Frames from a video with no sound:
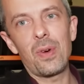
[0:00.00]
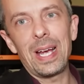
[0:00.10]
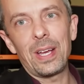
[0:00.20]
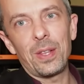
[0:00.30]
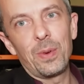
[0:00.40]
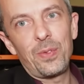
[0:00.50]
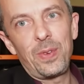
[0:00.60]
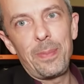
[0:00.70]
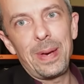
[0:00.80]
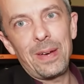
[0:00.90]
crank that would
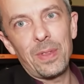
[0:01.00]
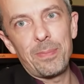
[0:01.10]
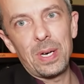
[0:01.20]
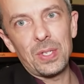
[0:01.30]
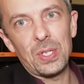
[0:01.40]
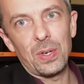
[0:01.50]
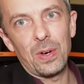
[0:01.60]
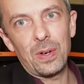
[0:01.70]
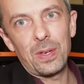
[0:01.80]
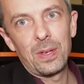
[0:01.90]
flip out the
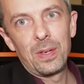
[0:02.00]
buttstock